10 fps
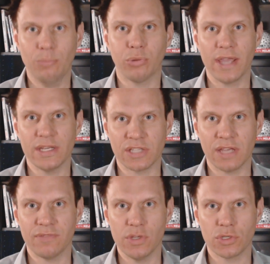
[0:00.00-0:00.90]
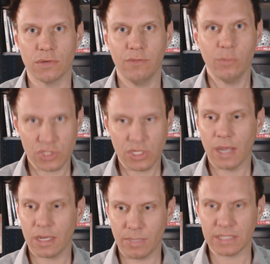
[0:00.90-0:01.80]
How bright is that future? Everyone's
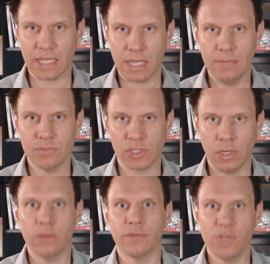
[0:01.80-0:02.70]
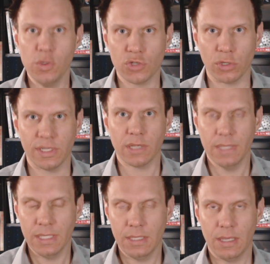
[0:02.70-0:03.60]
talking about the Cubs and all the future. And
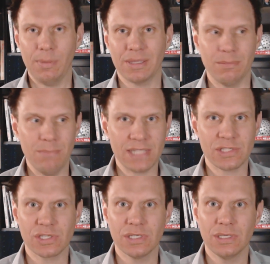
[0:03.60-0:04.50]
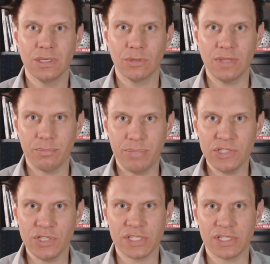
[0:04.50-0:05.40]
they go, how about the Mets with
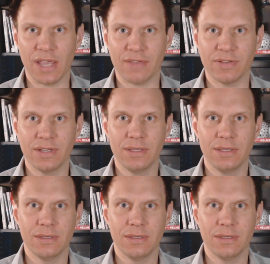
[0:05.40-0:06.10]
that pitching staff?